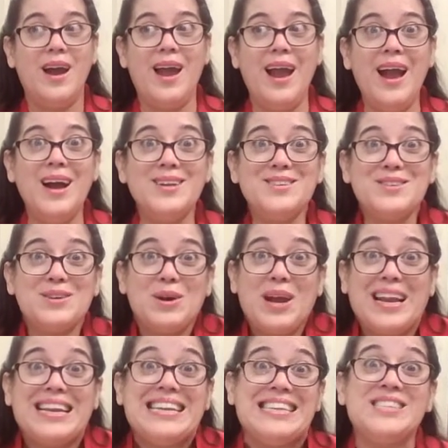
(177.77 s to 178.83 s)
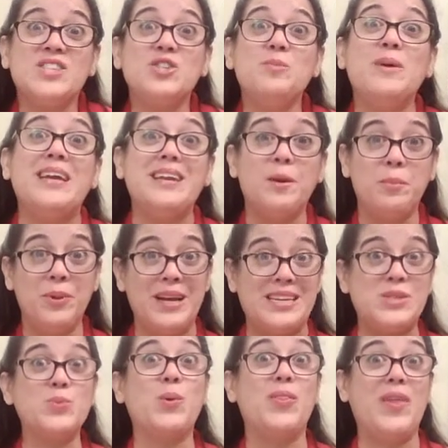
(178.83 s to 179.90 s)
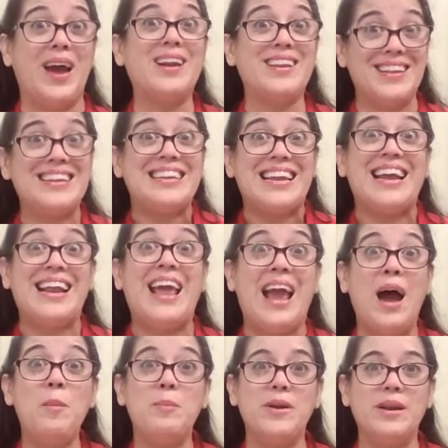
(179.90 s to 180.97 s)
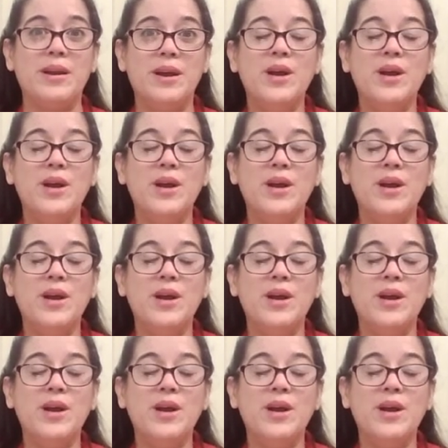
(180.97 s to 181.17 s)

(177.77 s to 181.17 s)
And it needs to be in a place where that can happen.